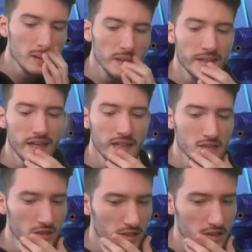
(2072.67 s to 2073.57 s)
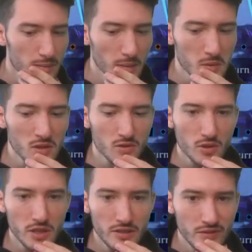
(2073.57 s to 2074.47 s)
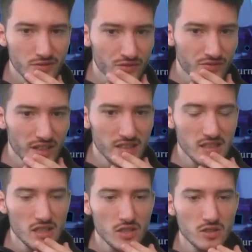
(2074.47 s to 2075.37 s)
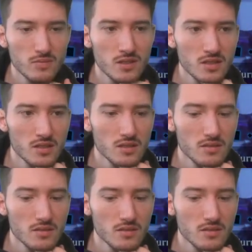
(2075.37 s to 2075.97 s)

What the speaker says: Again, could keep up Destroy Evil for Wedding Announcement.